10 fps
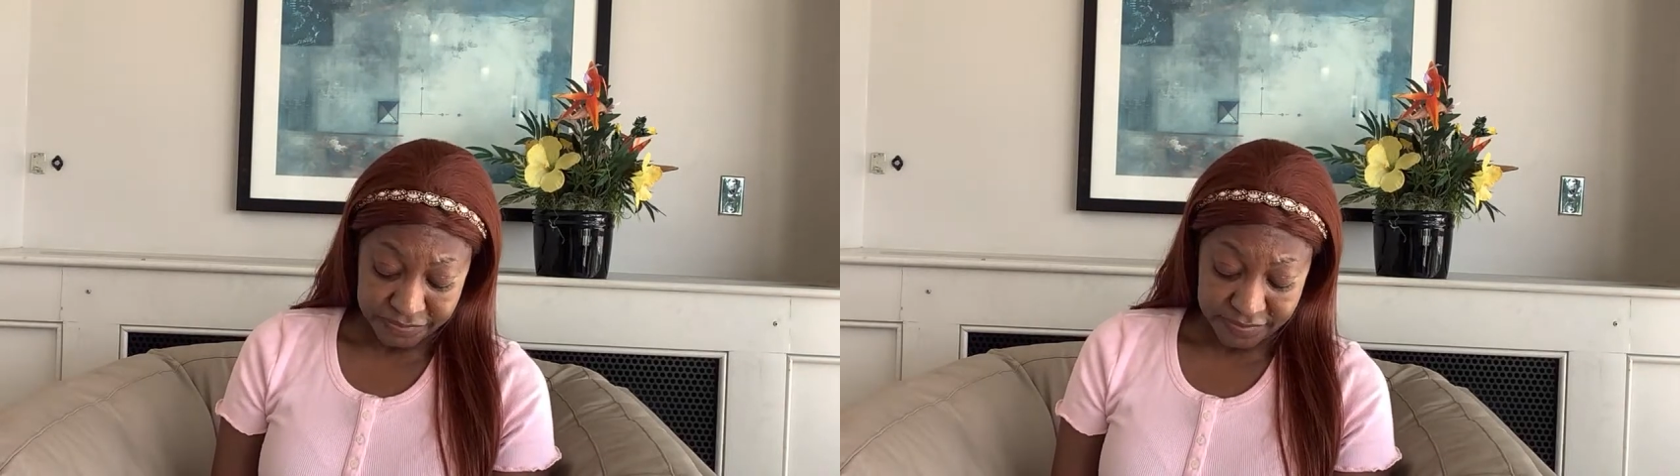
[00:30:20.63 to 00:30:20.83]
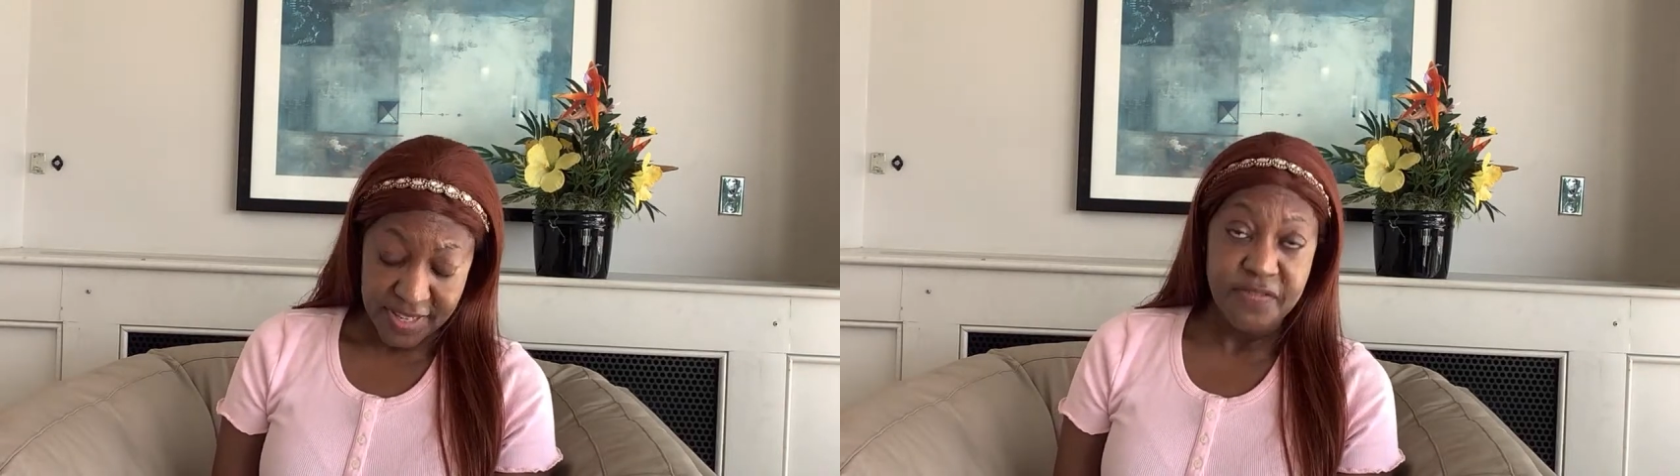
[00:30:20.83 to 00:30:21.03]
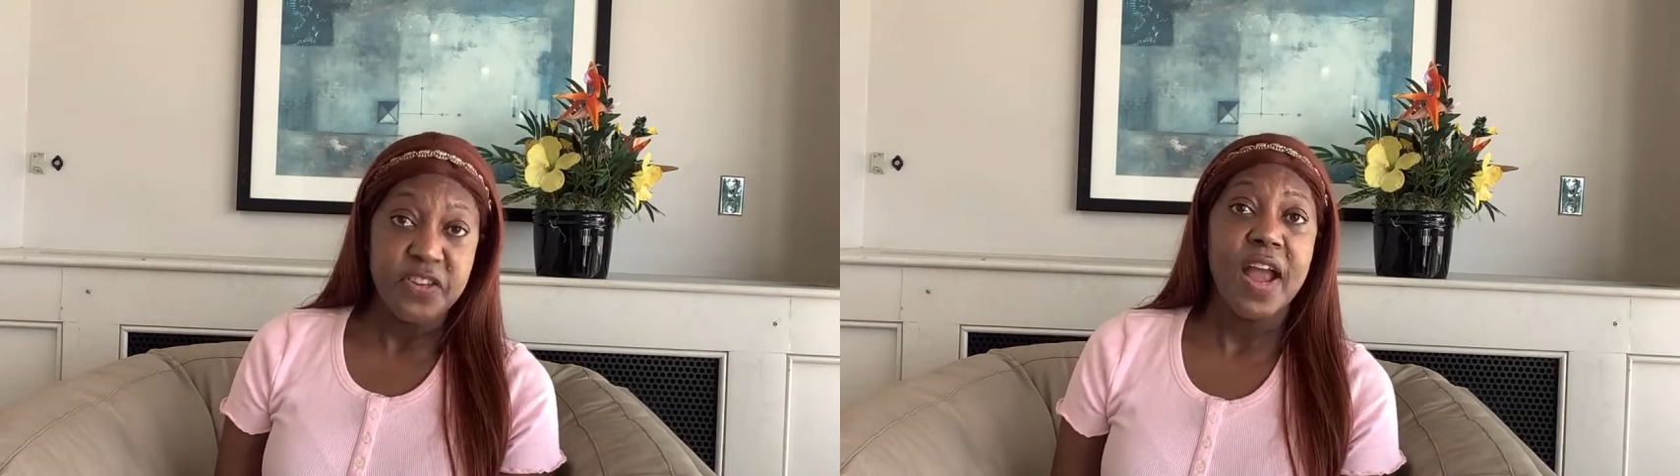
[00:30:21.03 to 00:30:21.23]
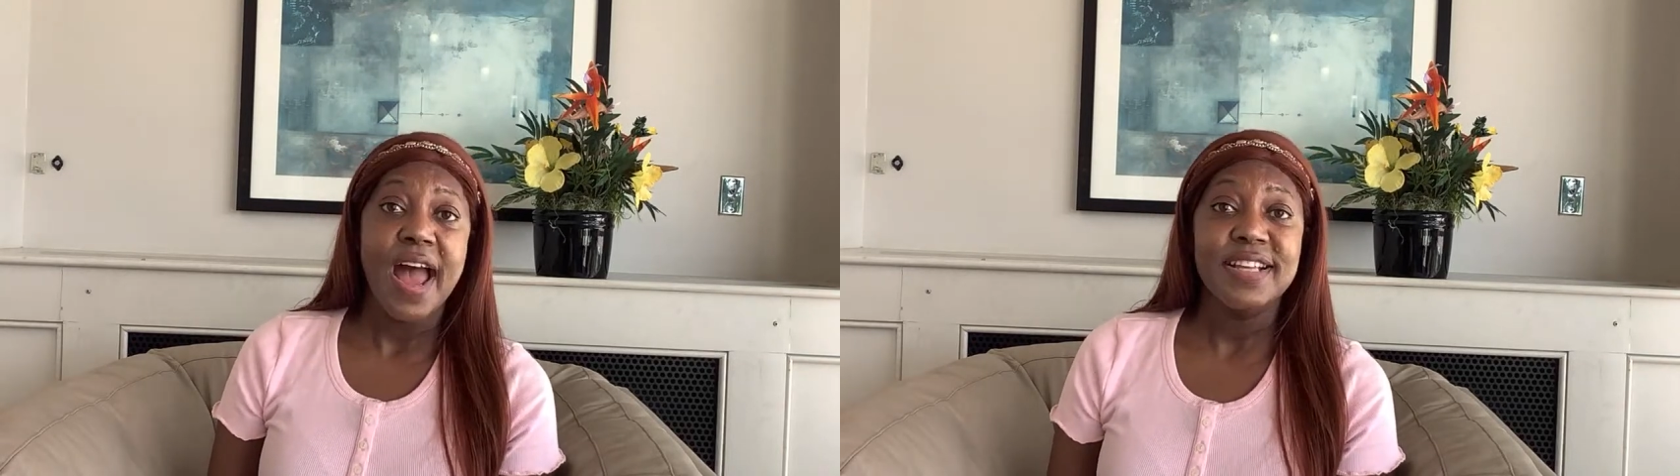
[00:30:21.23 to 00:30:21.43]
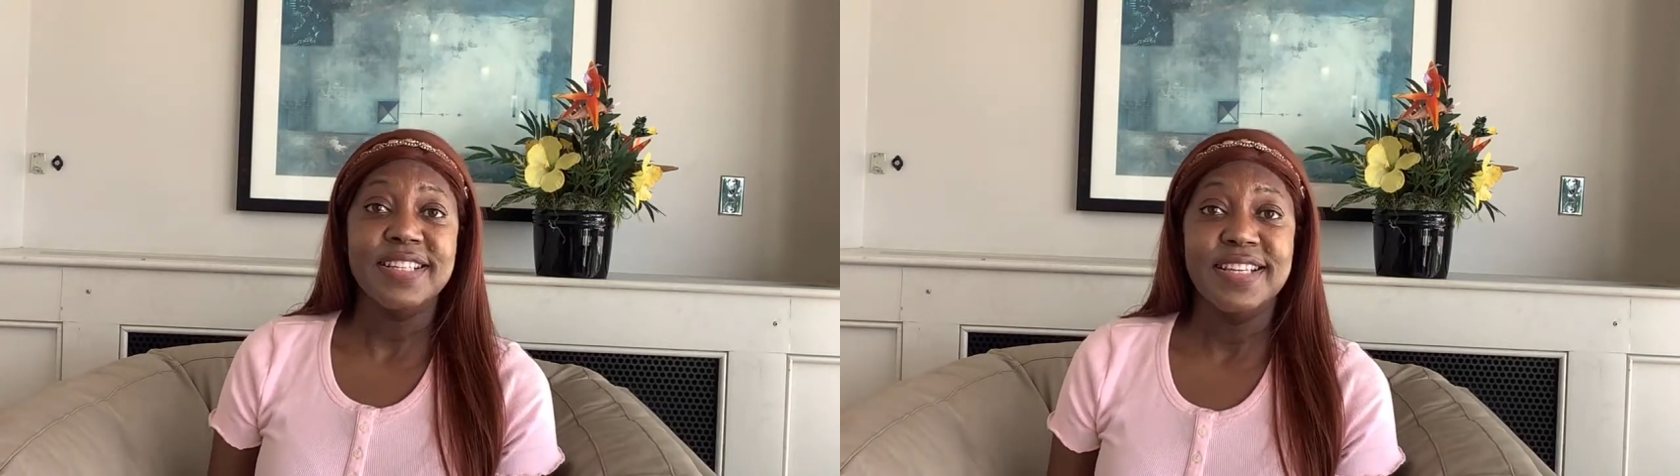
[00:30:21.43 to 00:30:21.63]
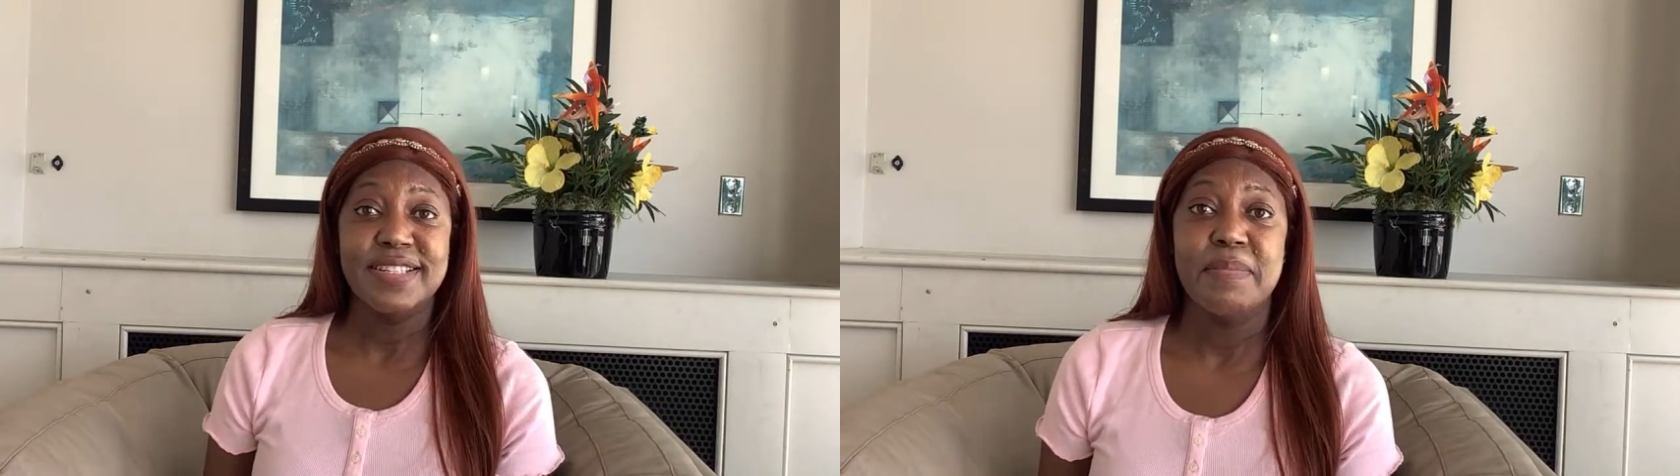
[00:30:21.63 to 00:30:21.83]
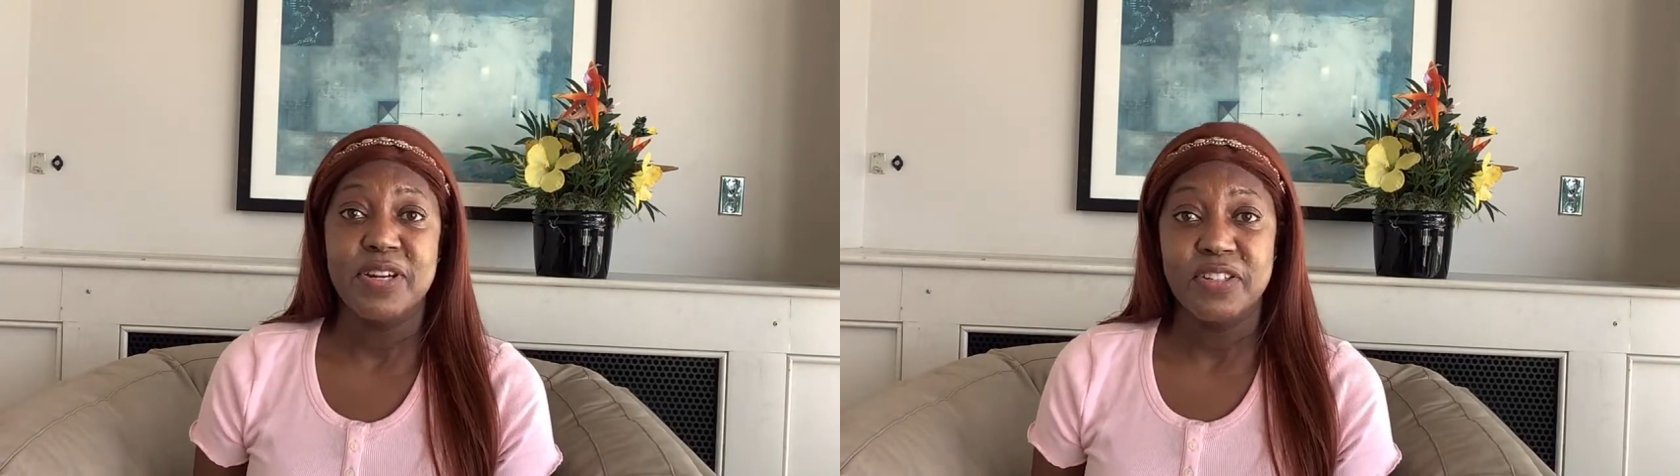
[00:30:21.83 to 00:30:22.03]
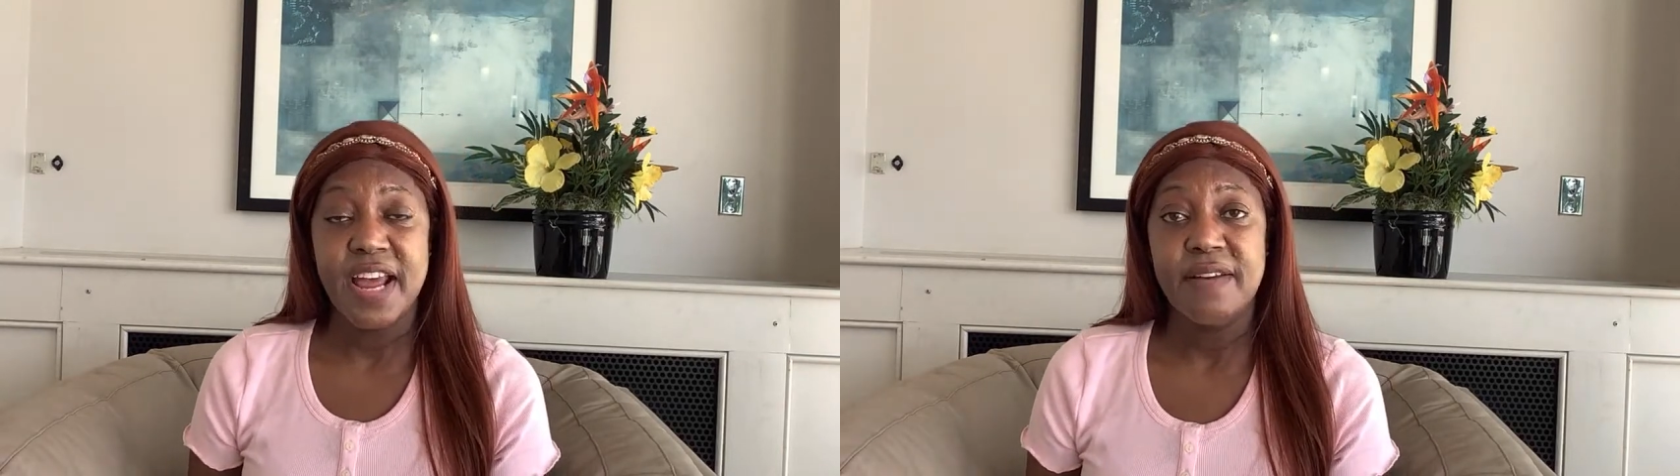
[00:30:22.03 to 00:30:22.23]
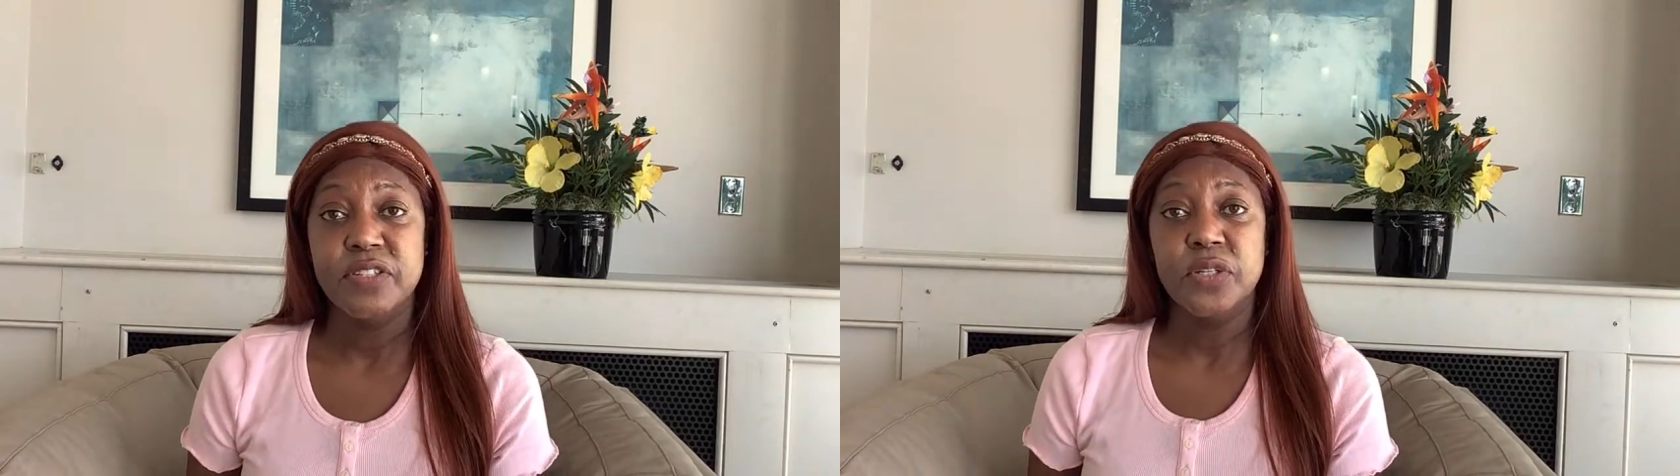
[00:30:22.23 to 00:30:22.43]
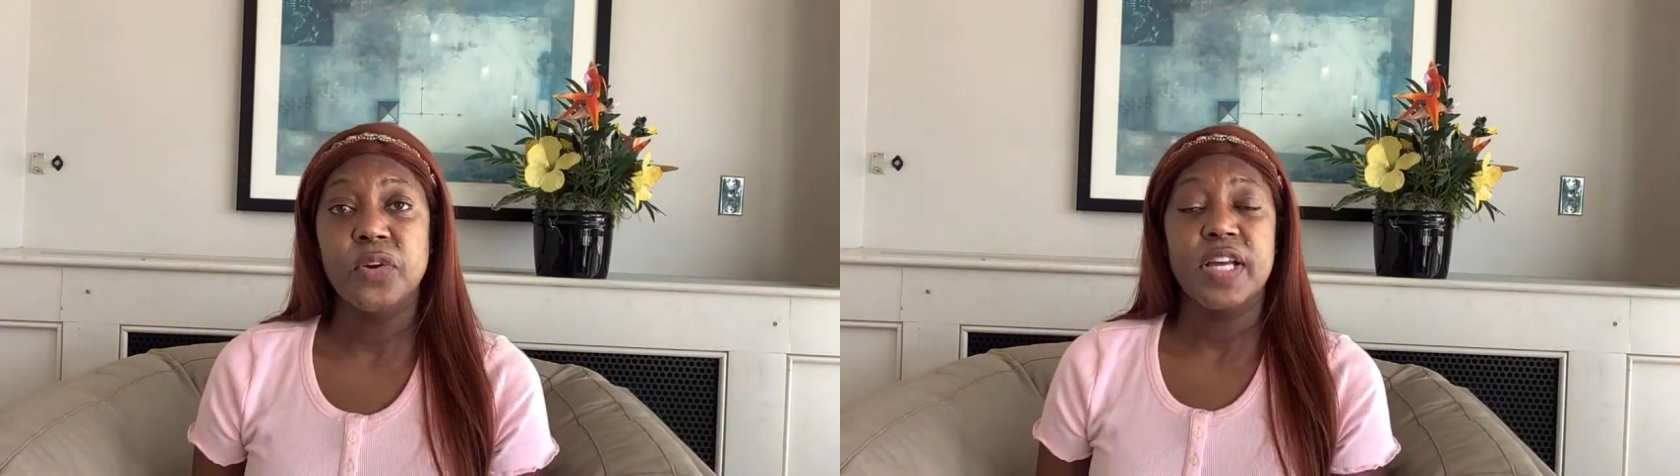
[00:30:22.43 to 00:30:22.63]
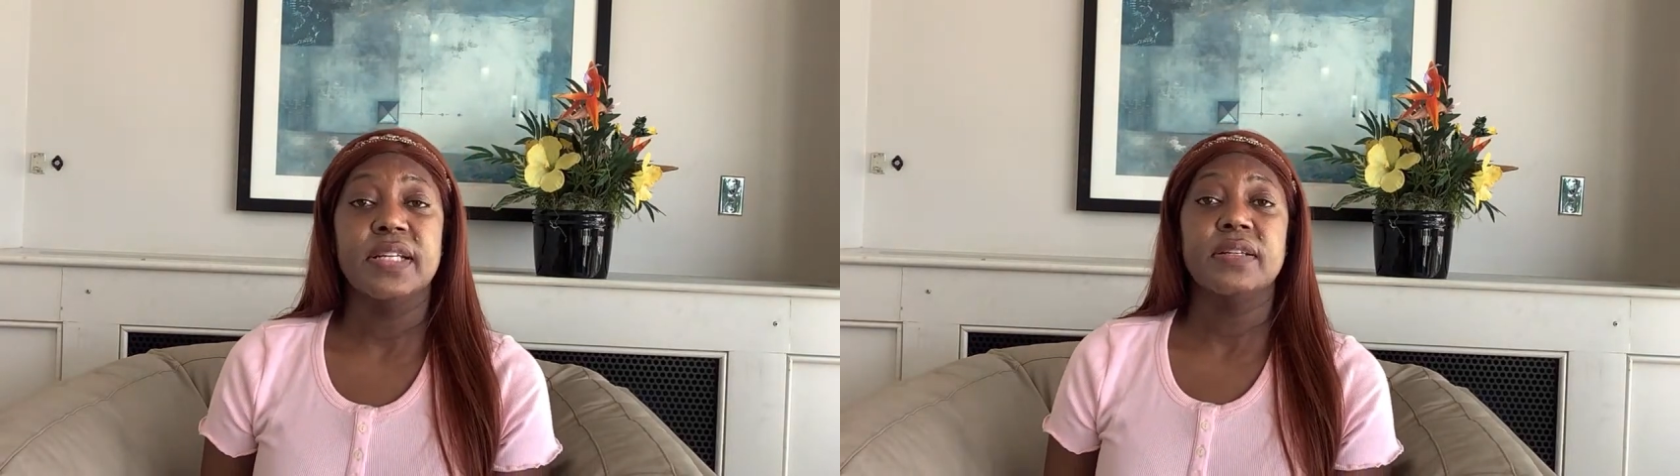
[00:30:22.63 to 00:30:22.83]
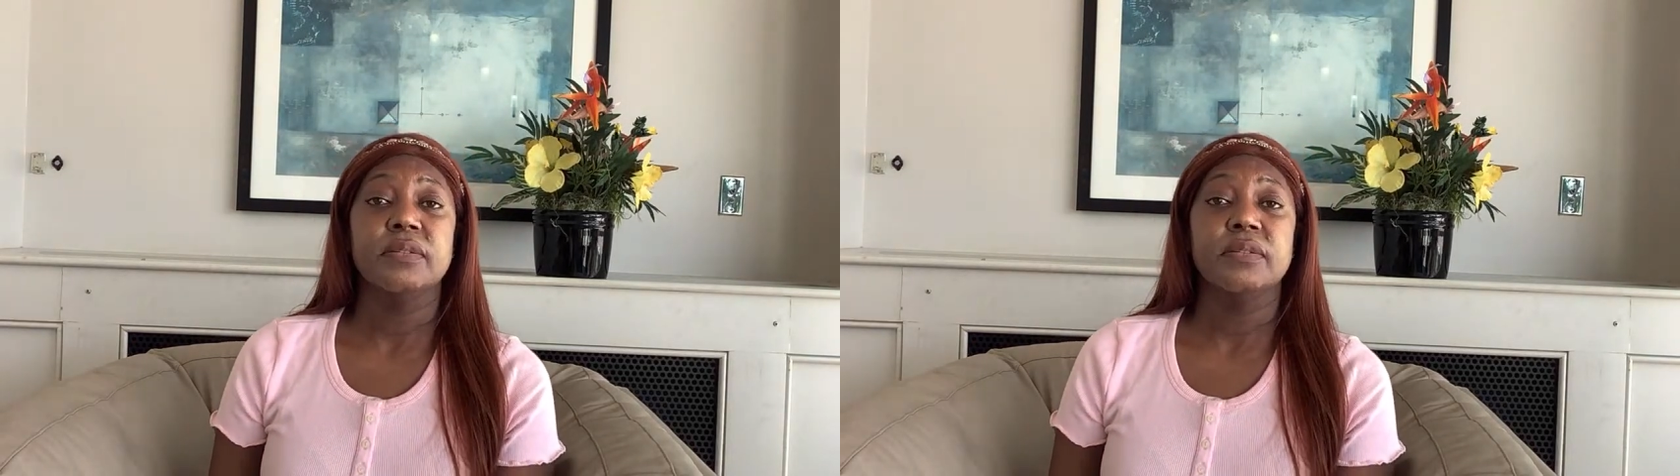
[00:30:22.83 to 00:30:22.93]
if you're asking, is it better to have new credit